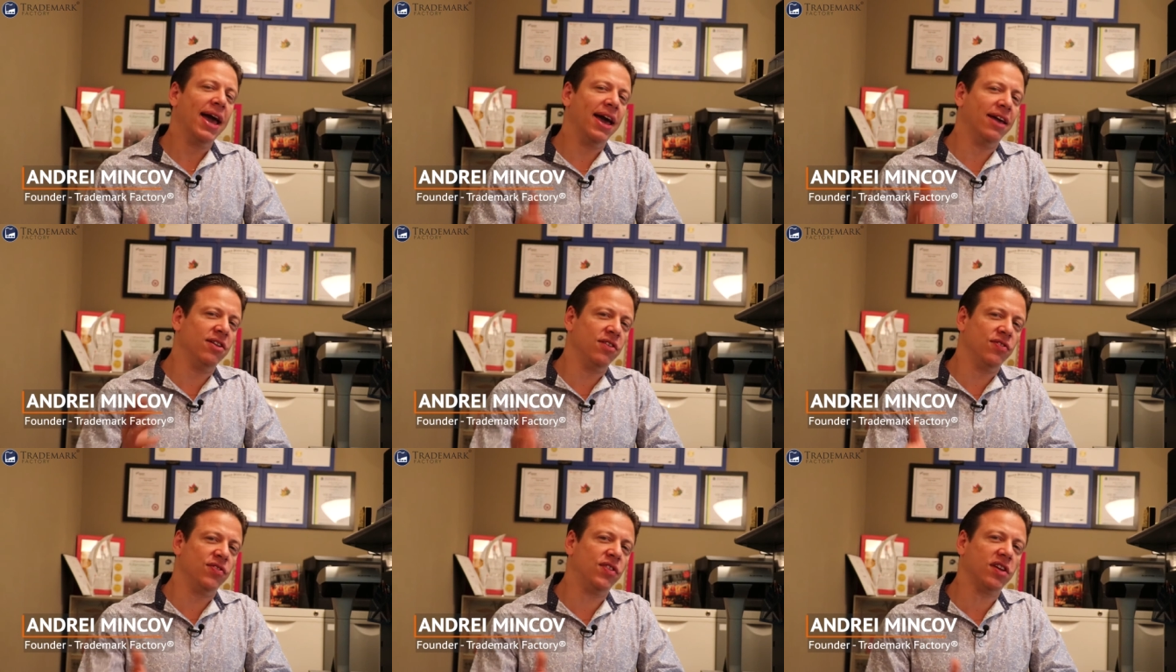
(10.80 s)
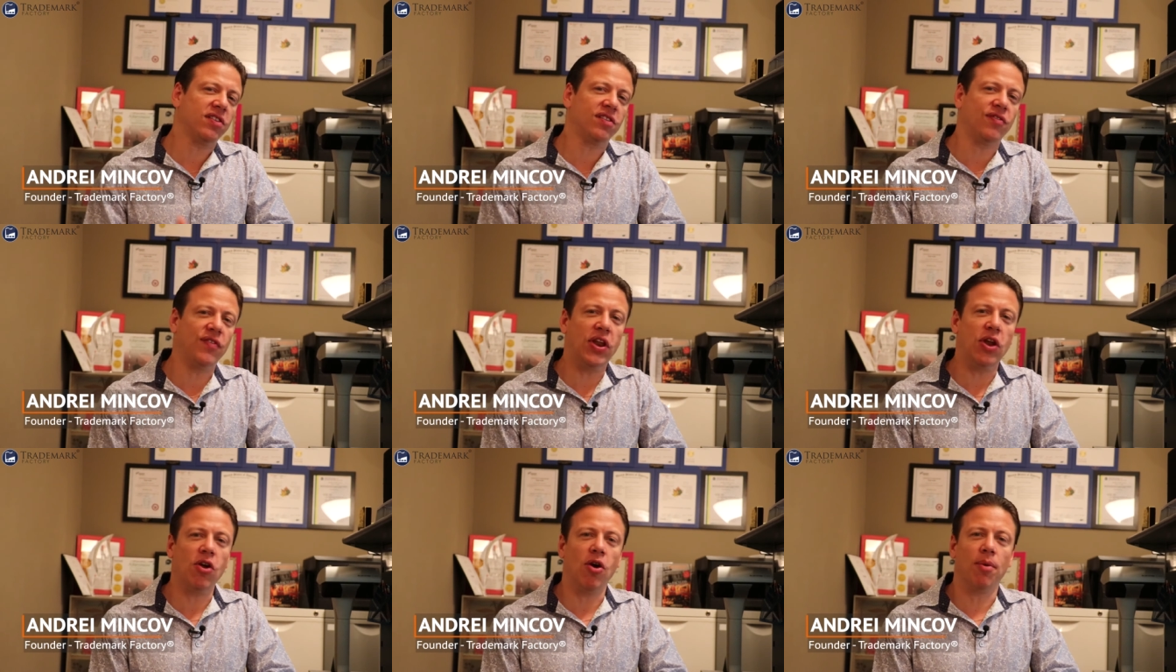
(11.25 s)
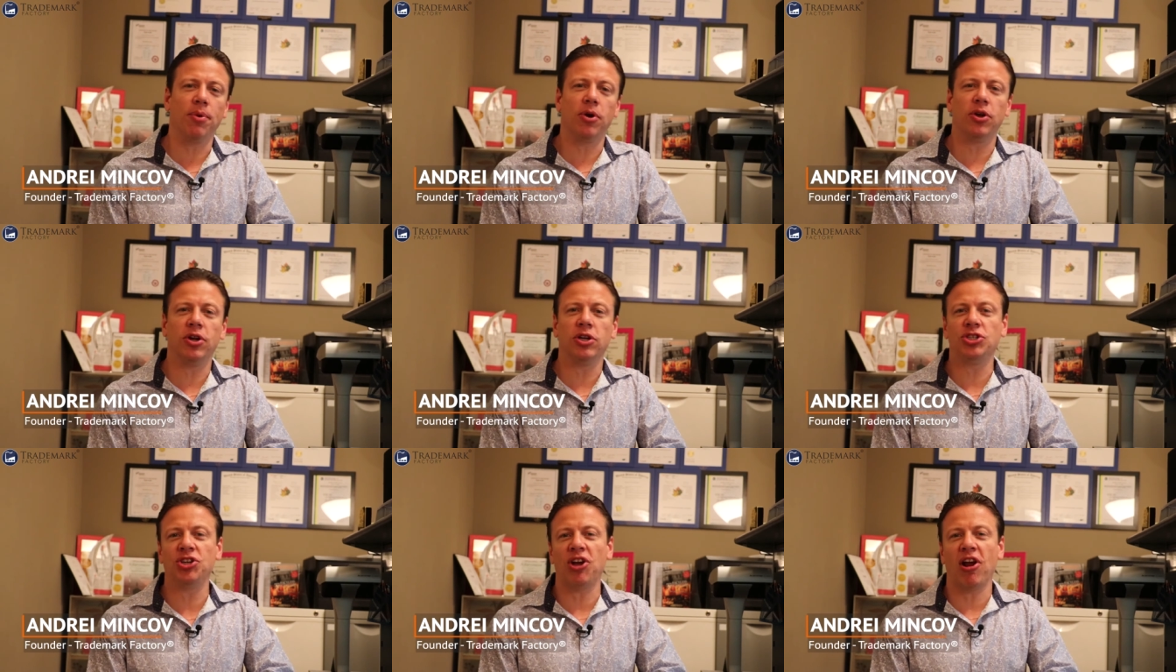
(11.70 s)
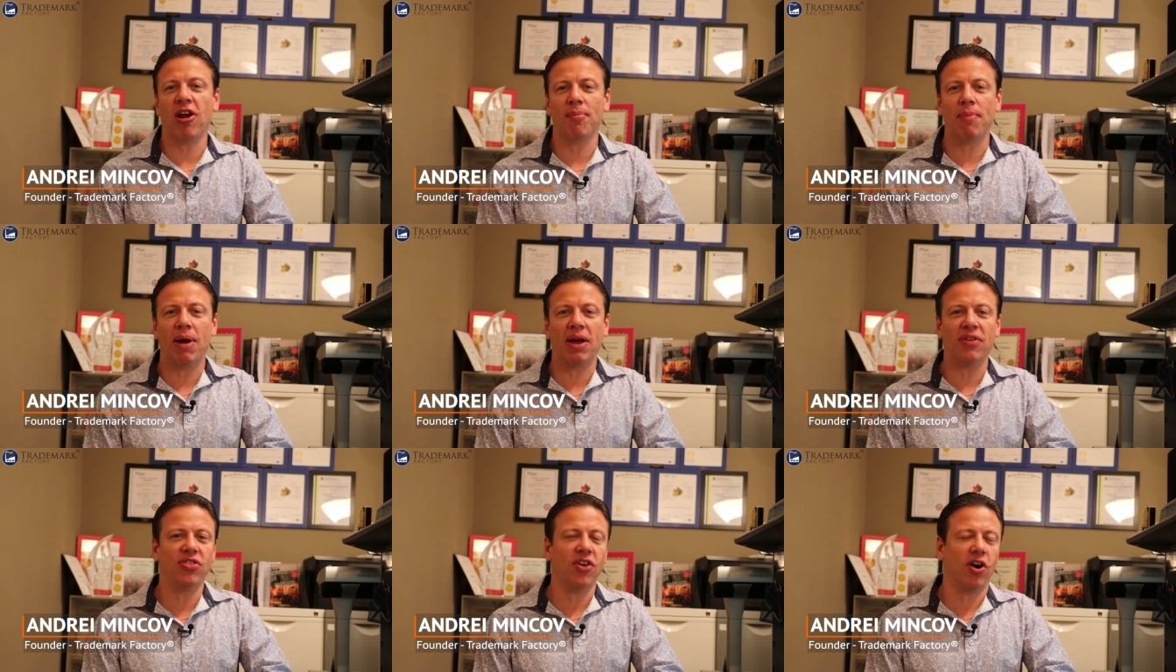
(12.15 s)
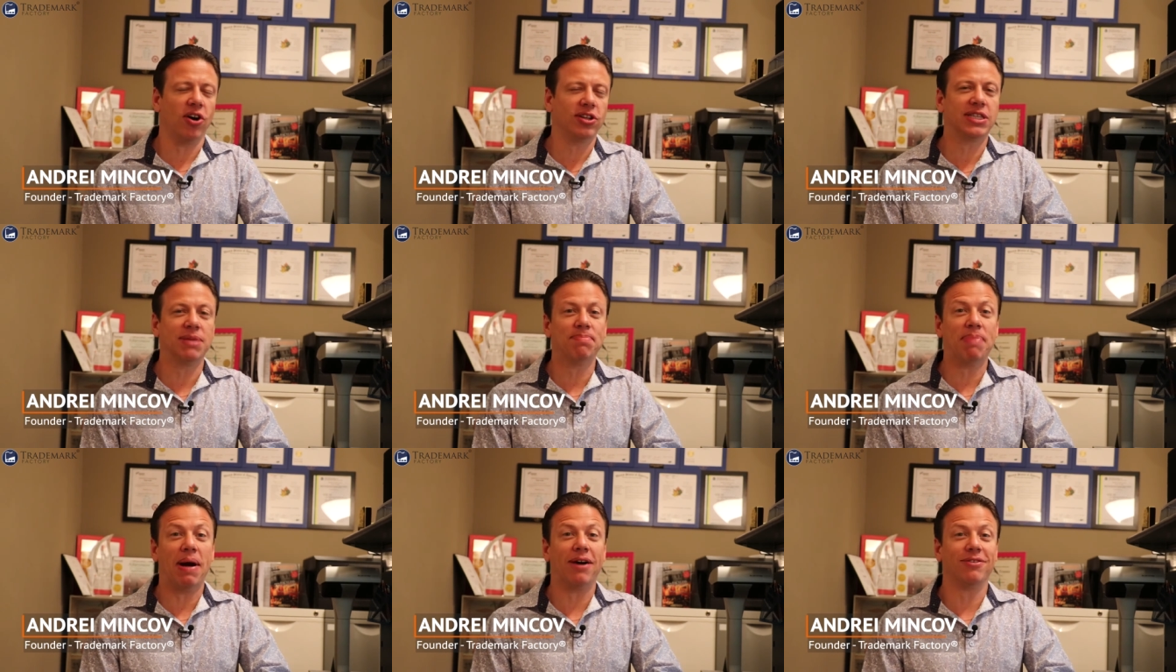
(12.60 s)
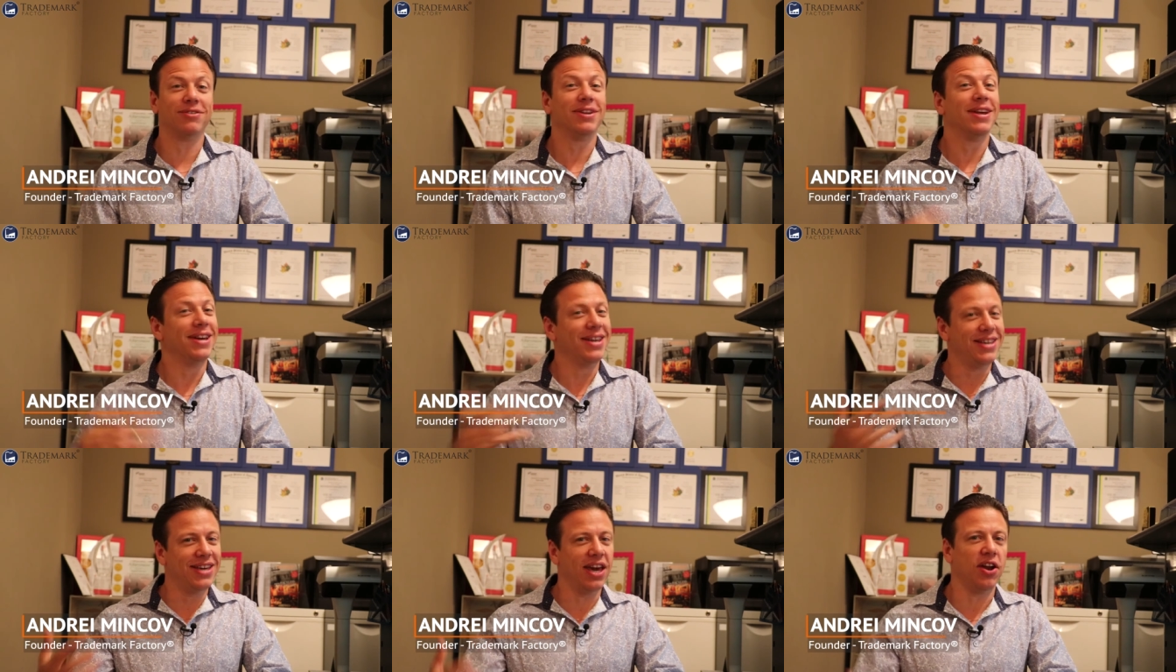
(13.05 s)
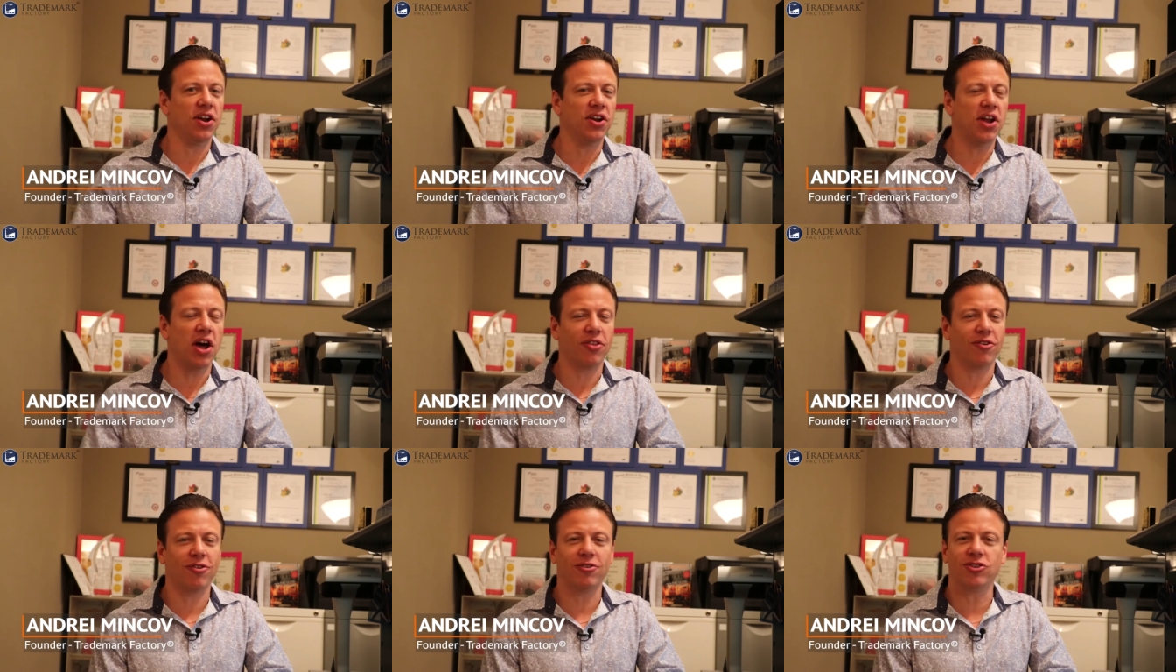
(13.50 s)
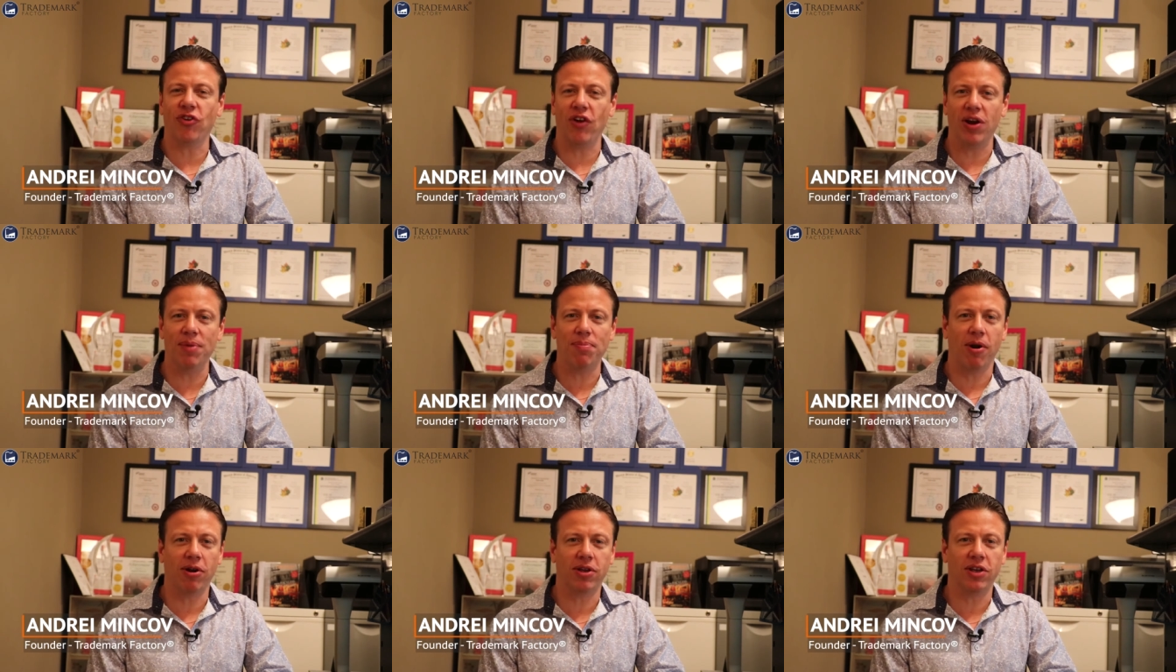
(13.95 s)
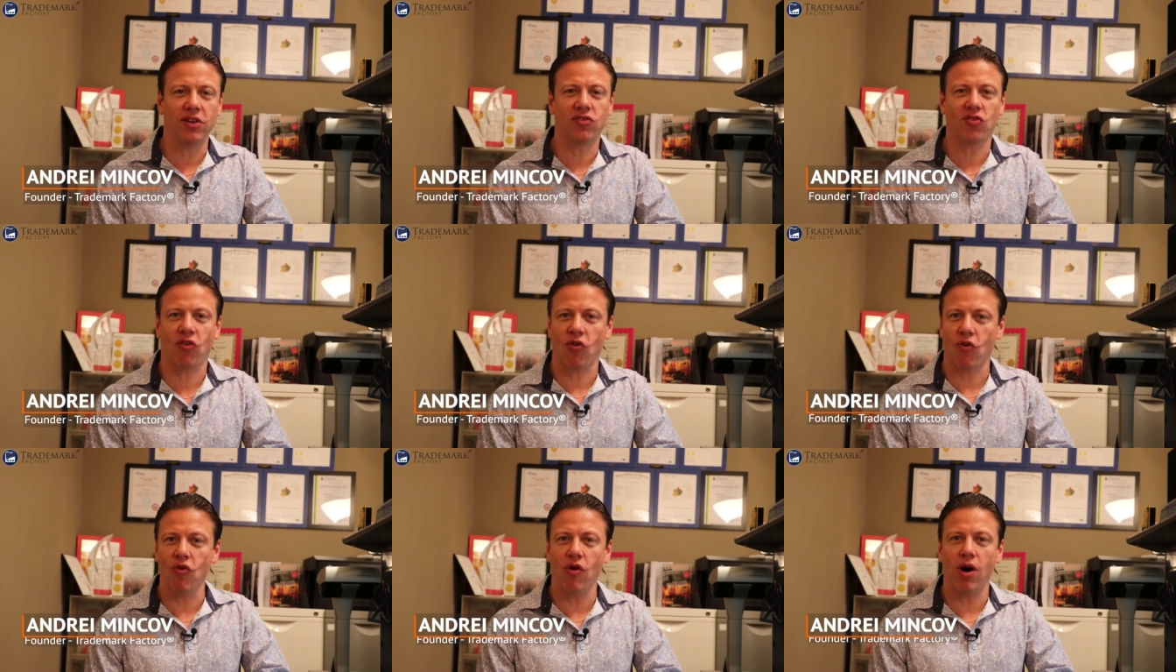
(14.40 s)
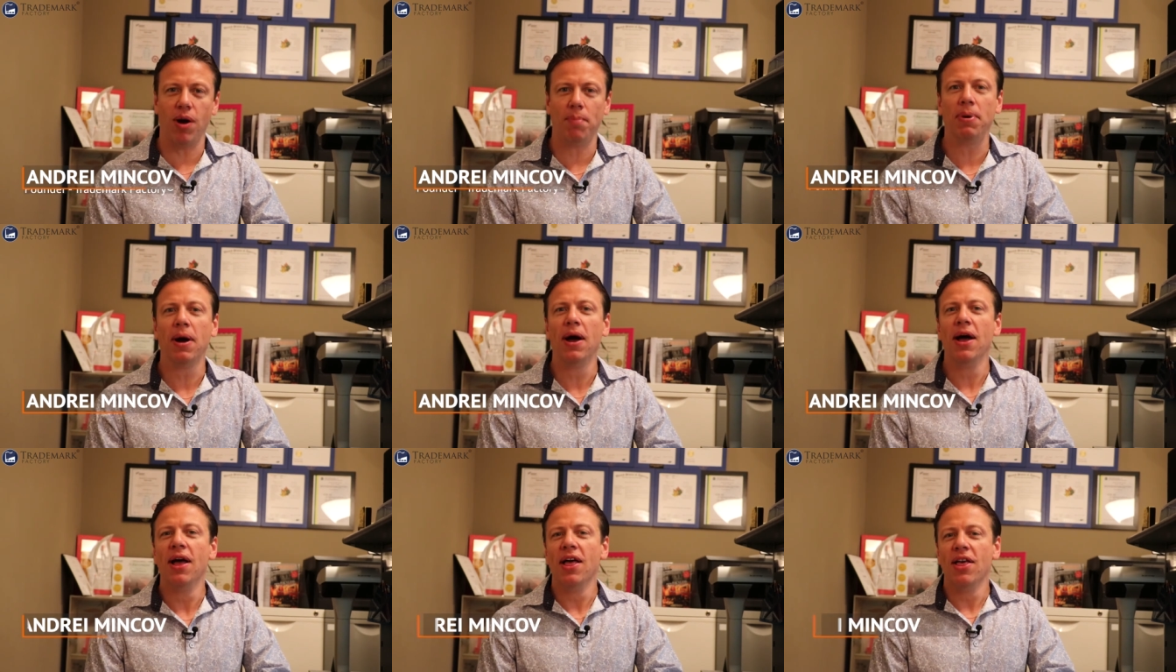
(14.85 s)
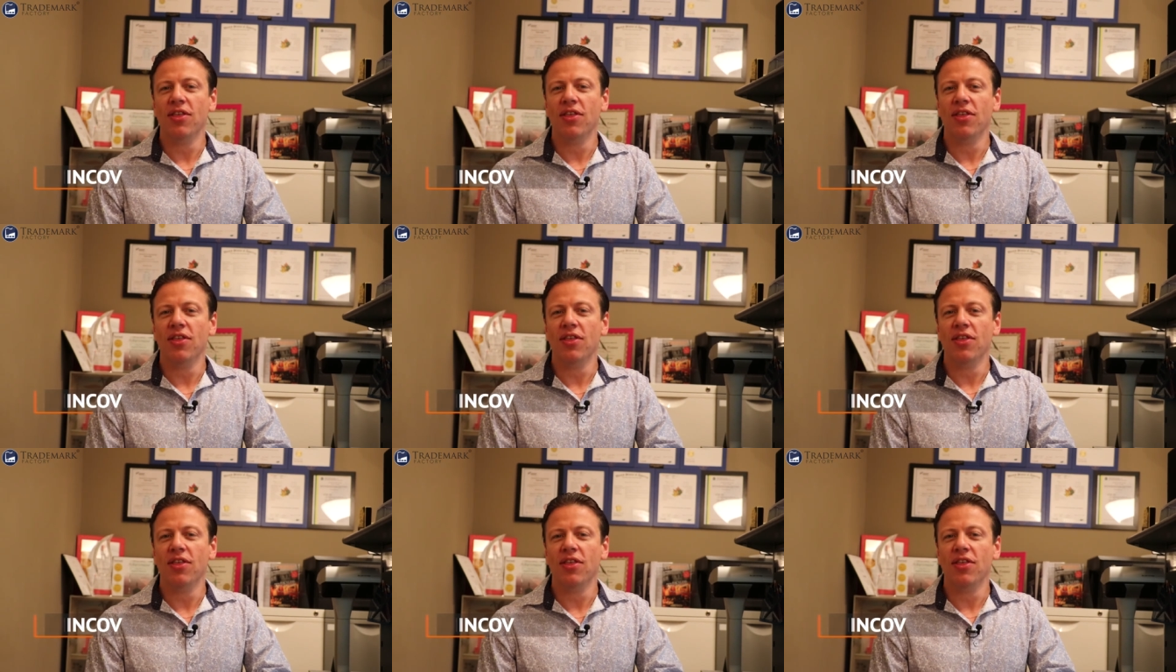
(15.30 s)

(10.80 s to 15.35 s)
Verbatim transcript: and in this video, I'm going to share my thoughts about yet another trademarking screw up.